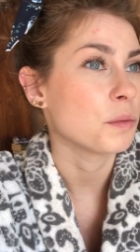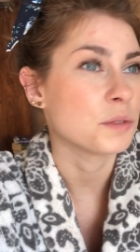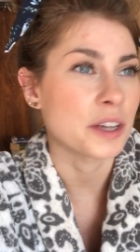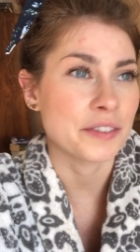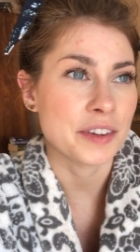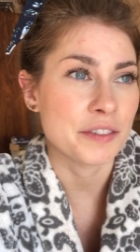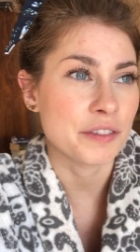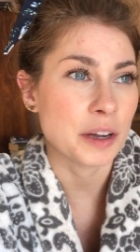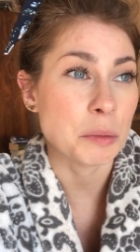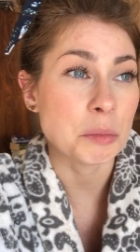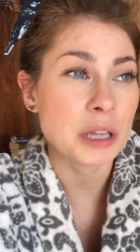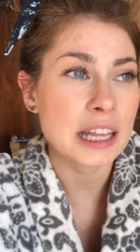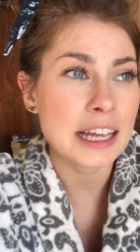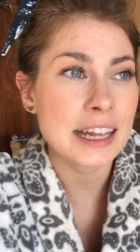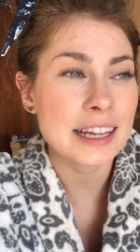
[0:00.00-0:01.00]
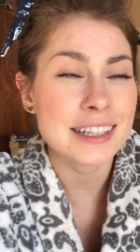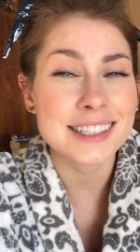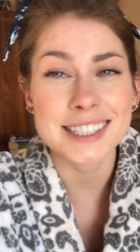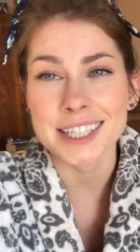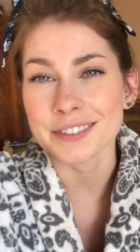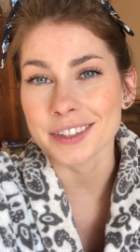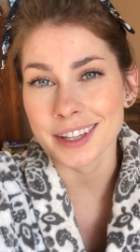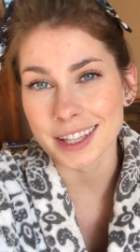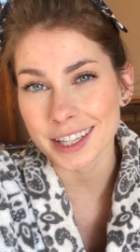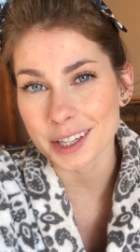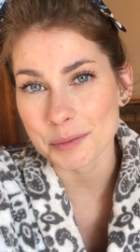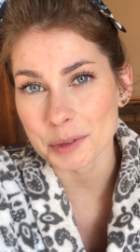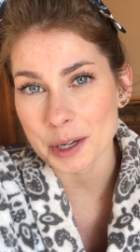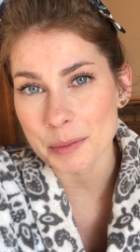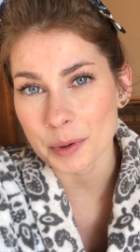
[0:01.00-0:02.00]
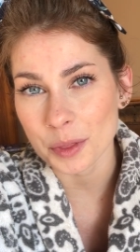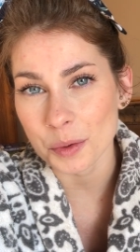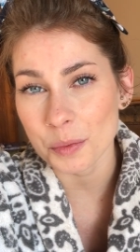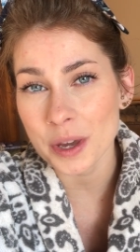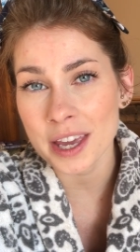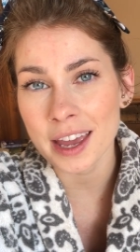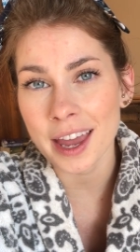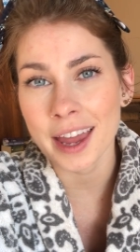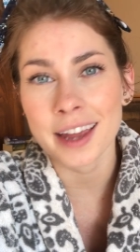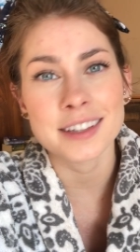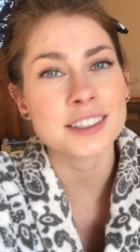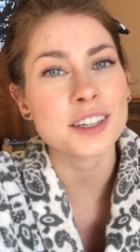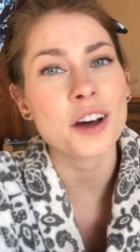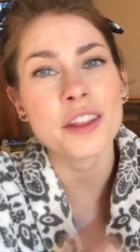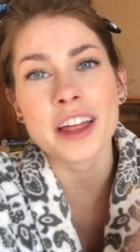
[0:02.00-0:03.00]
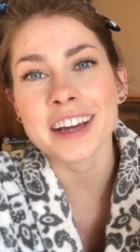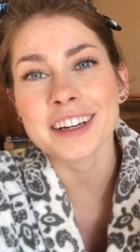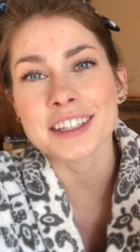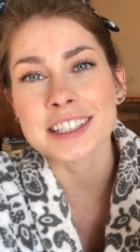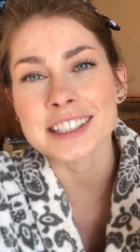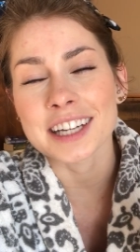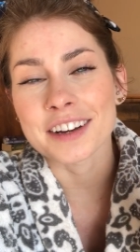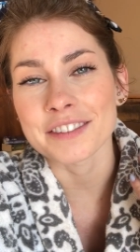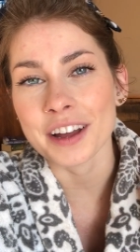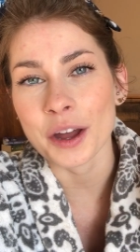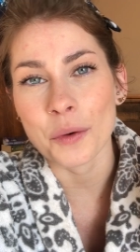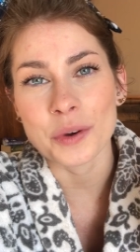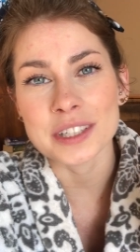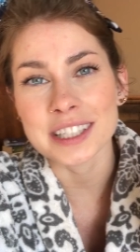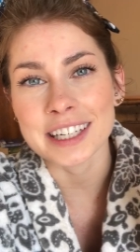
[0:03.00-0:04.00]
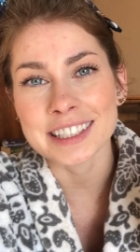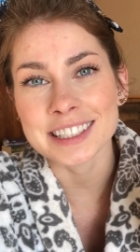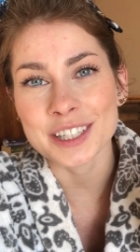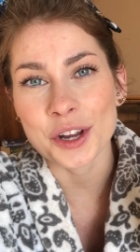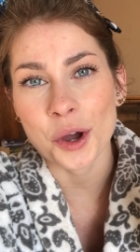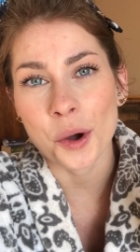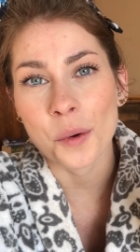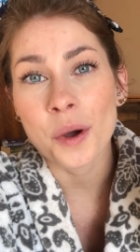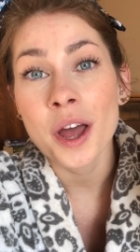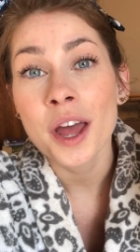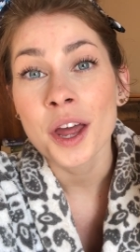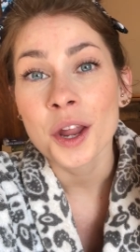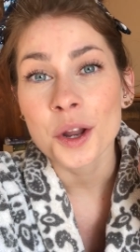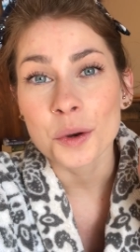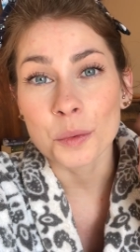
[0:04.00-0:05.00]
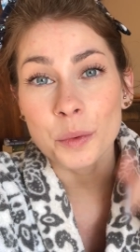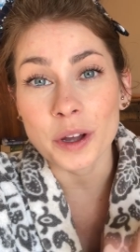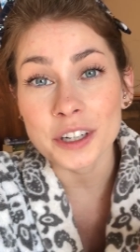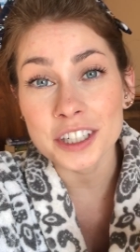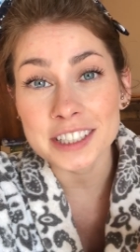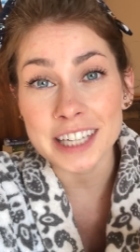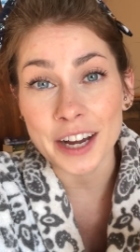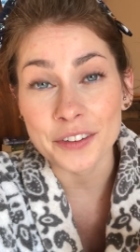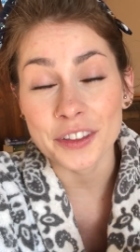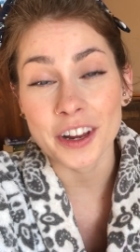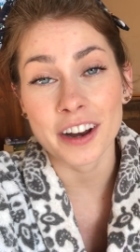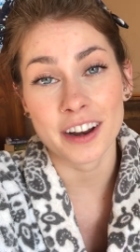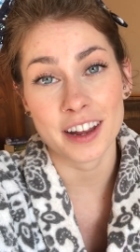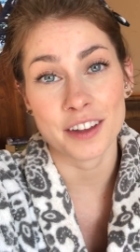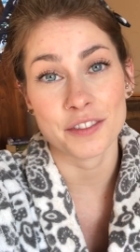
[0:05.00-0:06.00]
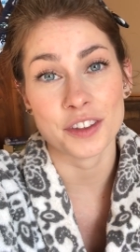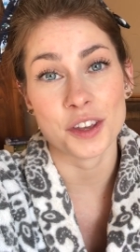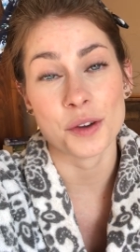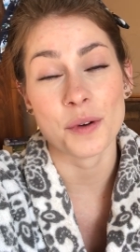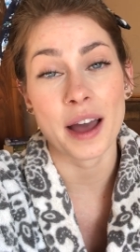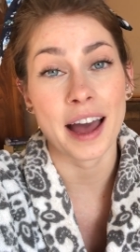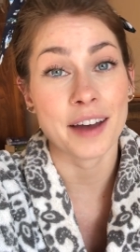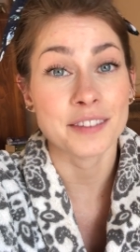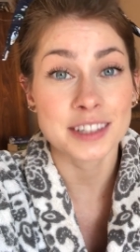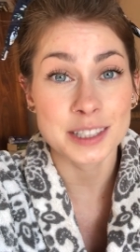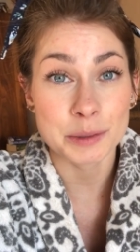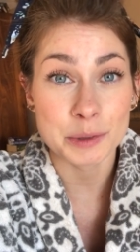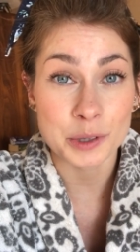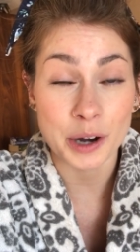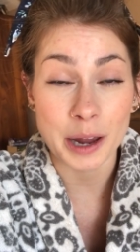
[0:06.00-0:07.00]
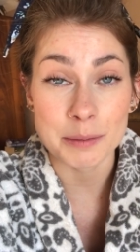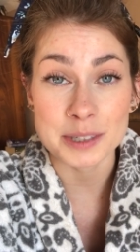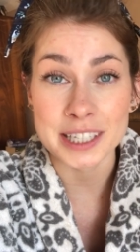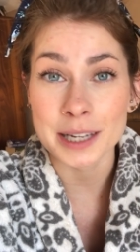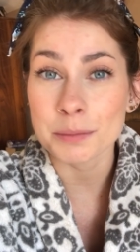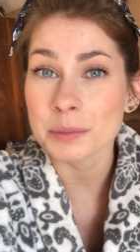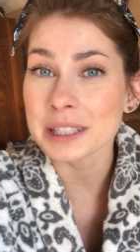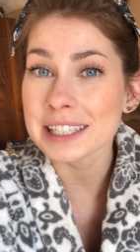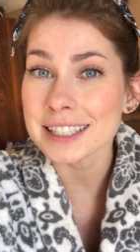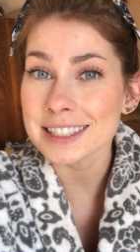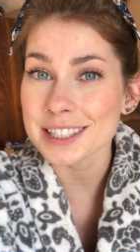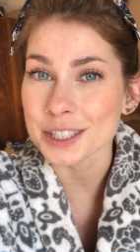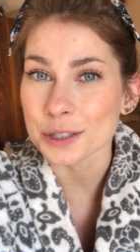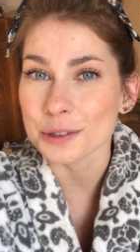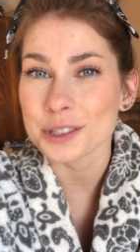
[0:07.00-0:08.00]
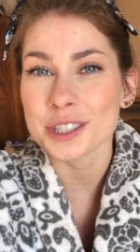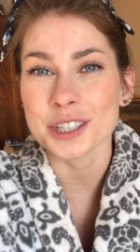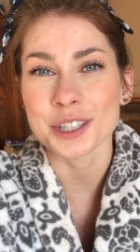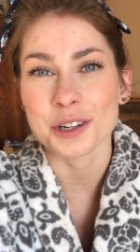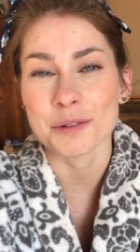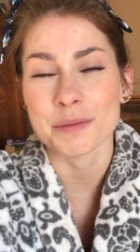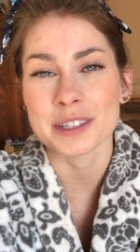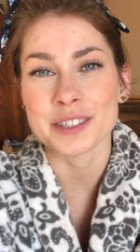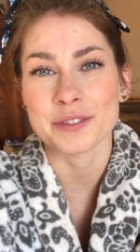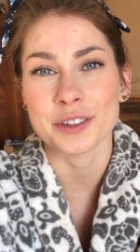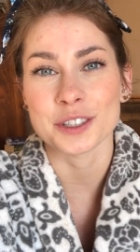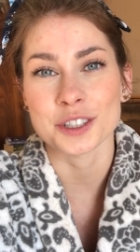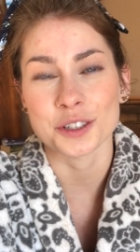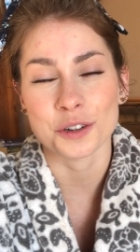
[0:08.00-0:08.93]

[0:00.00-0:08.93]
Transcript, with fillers: Do you have any fun plans? Do you have anything coming up on the weekend? All that good stuff I always like to know. And while you're down there, if you haven't subscribed yet, please do so you don't miss future